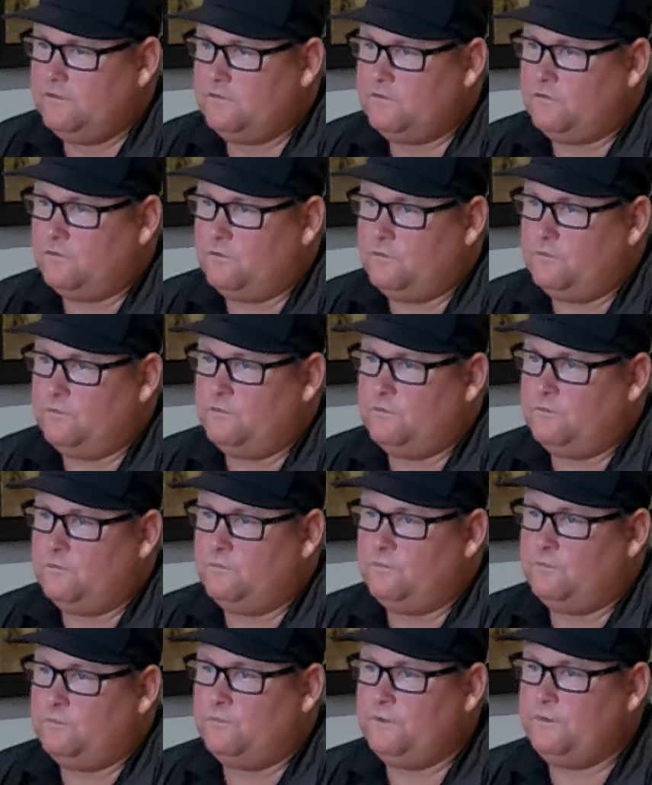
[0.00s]

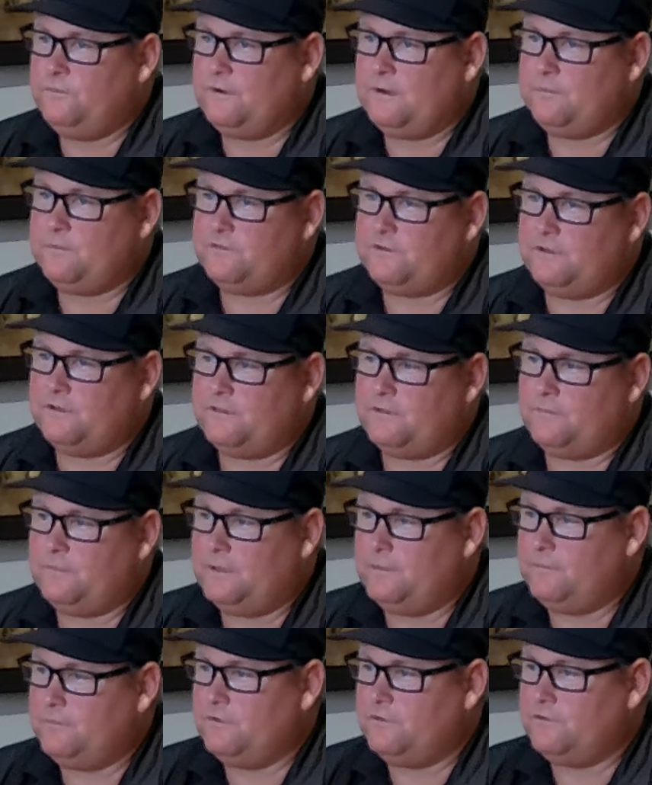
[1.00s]
So we represent the
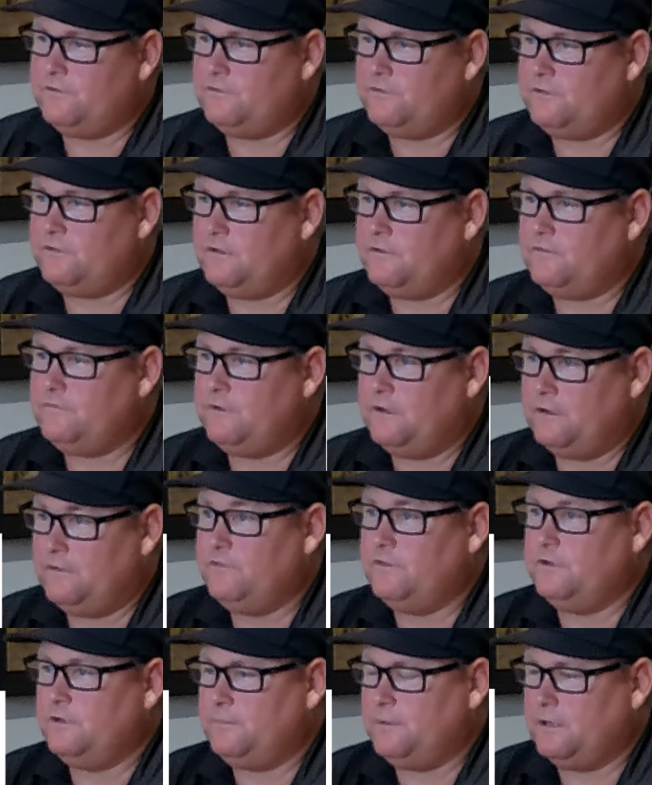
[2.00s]
members
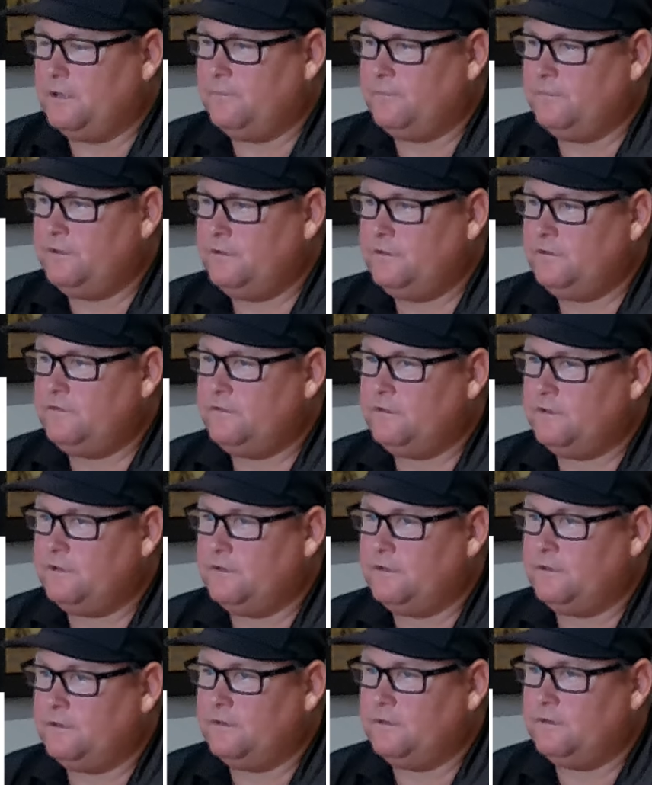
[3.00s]
of the department.
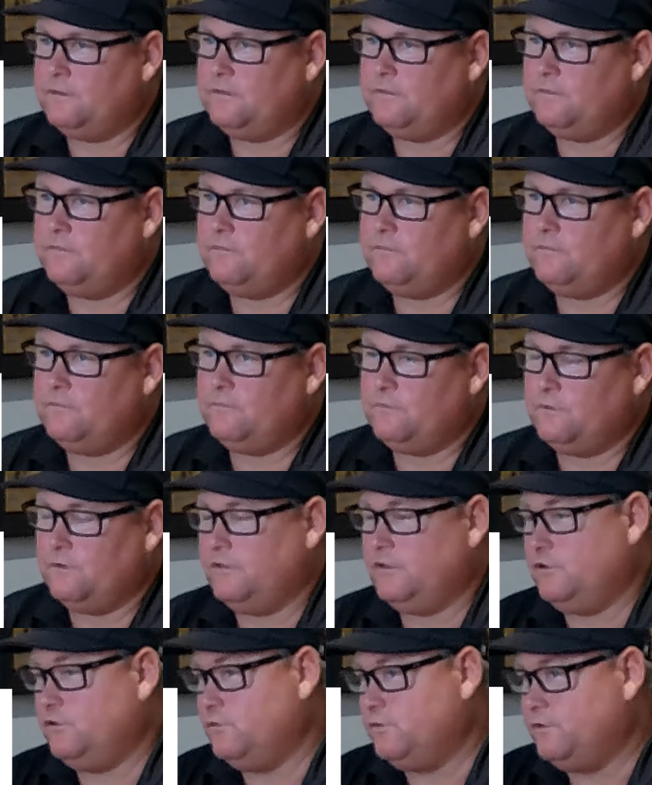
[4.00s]
We're
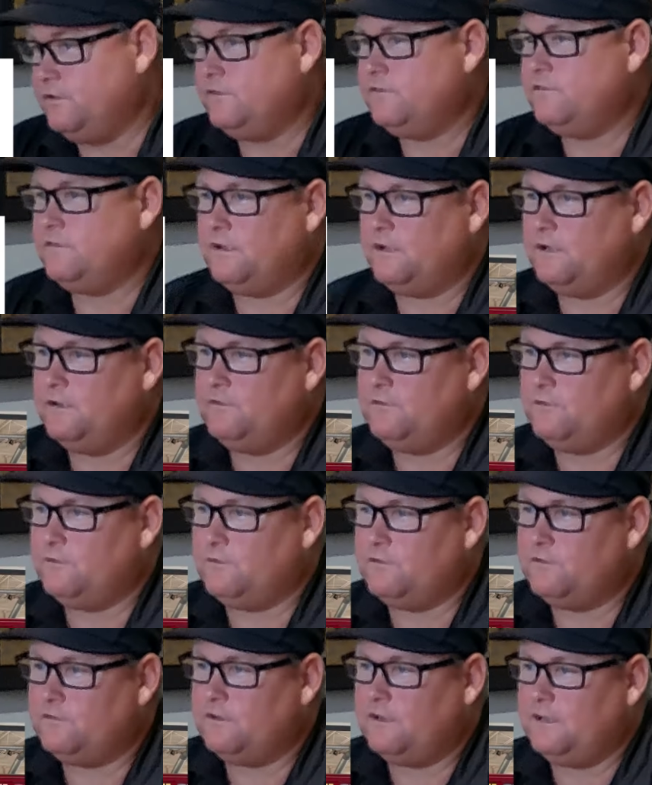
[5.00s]
the union side,
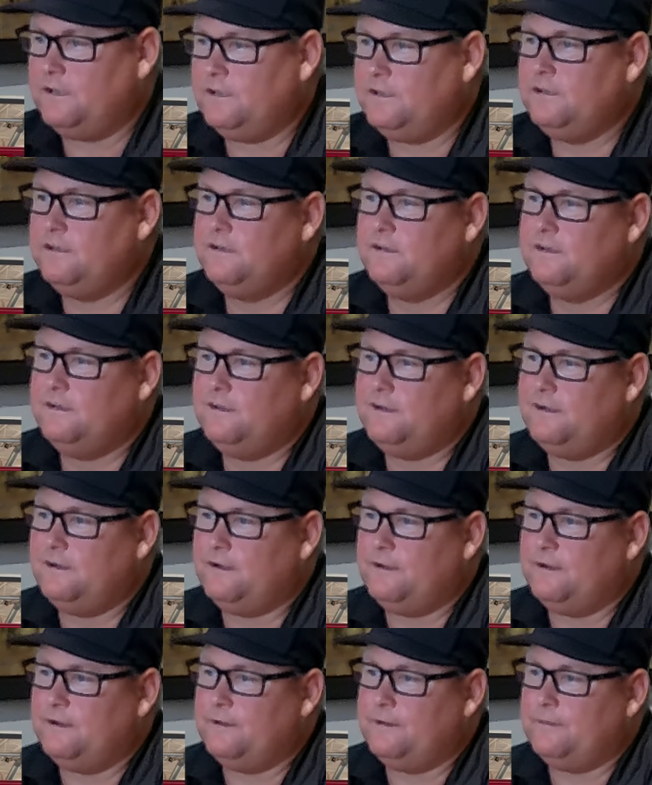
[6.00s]
so to say.
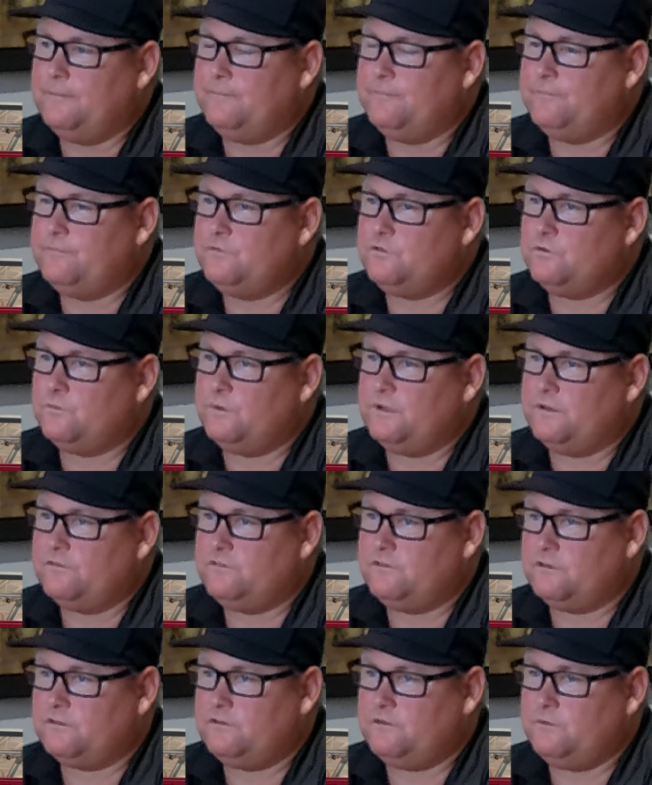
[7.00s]
So we have
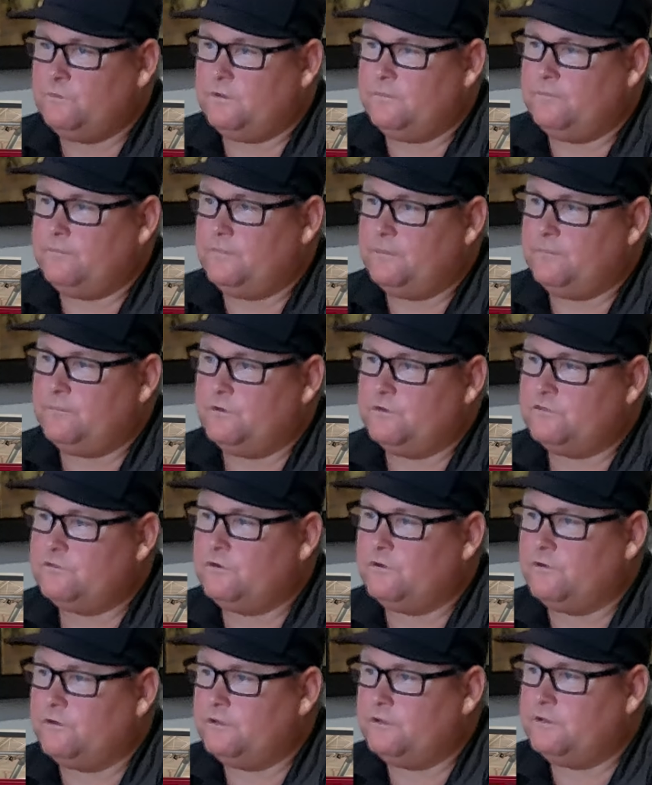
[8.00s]
61 members
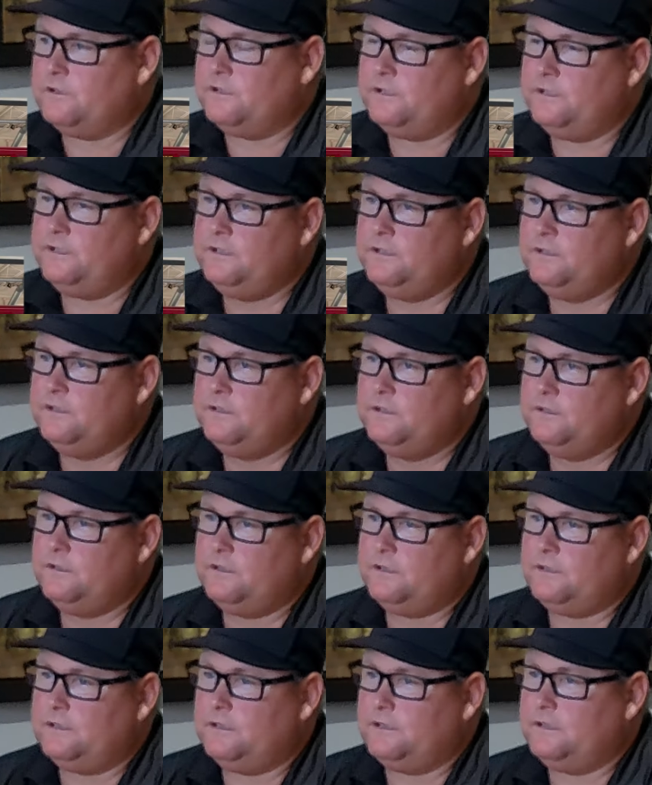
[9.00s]
currently.
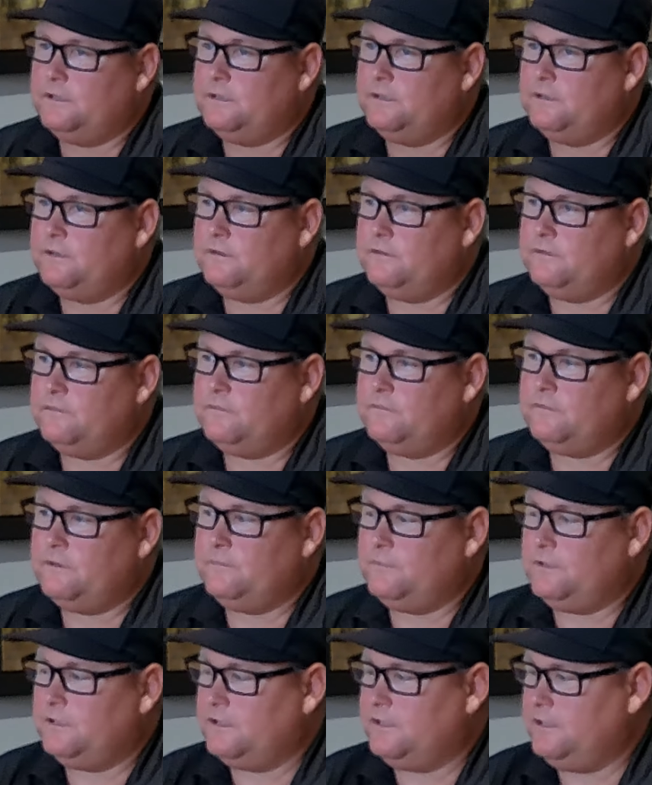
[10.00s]

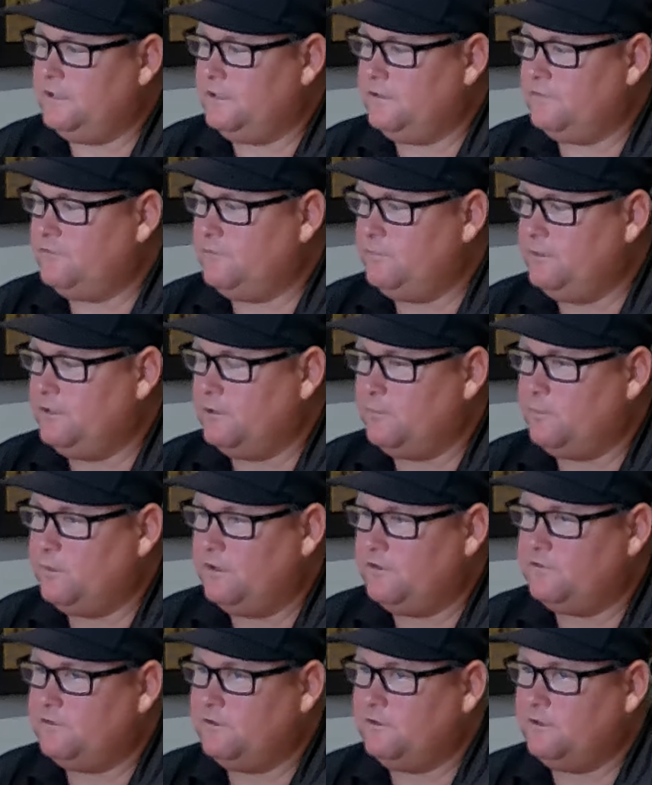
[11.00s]
I'm lucky enough to be our
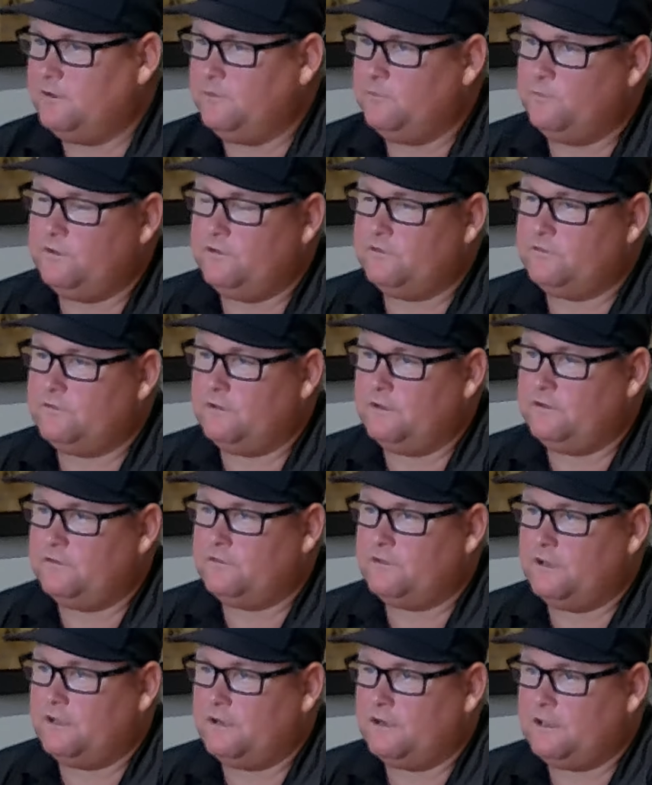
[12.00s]
president. I
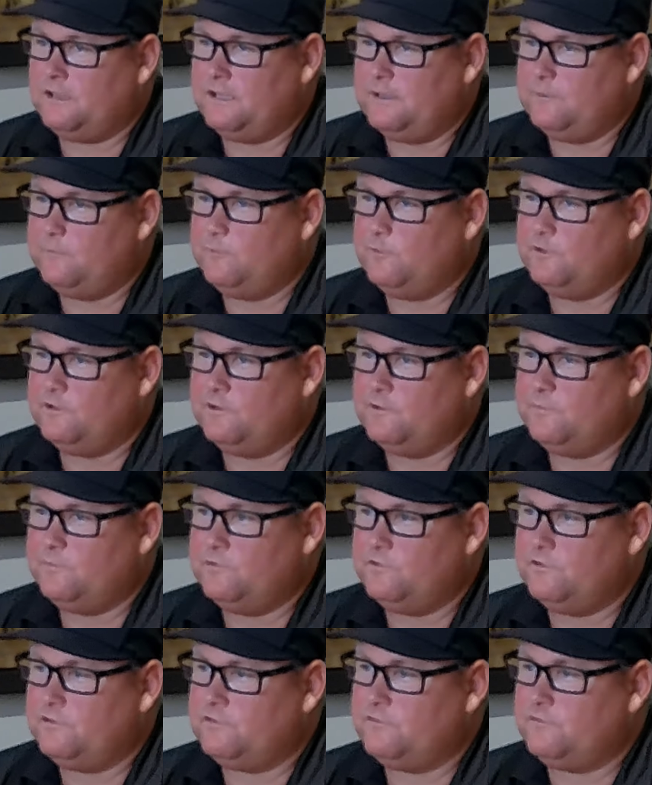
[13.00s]
just got a claim to the
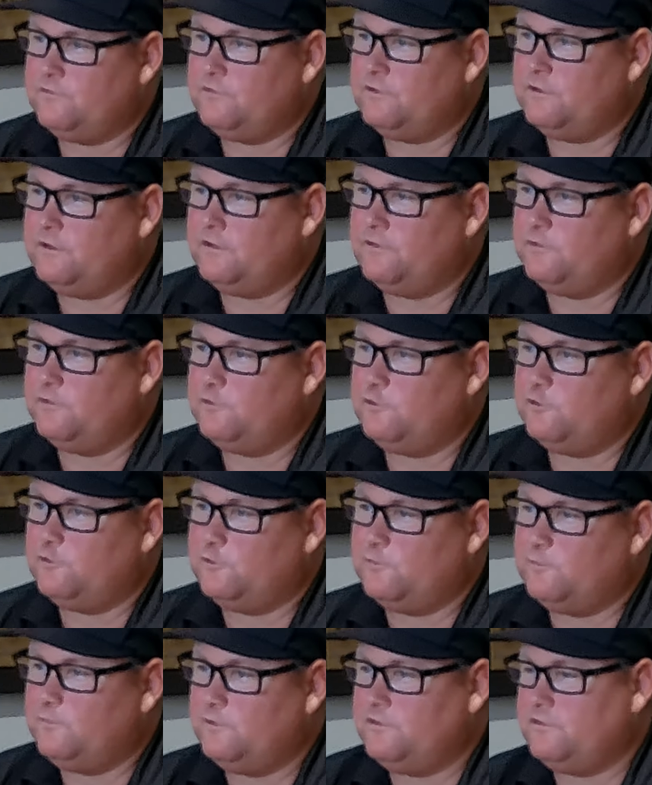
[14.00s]
position for another
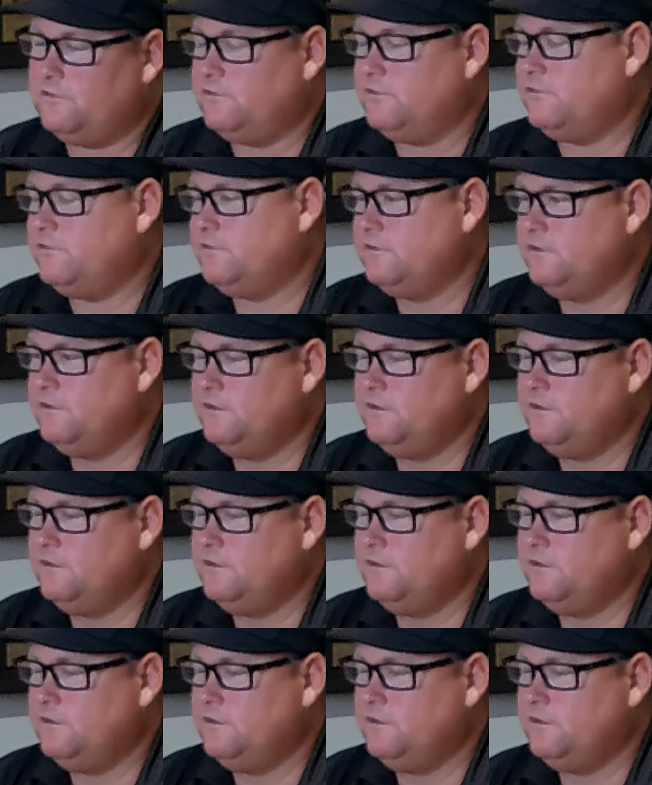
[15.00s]
term, which is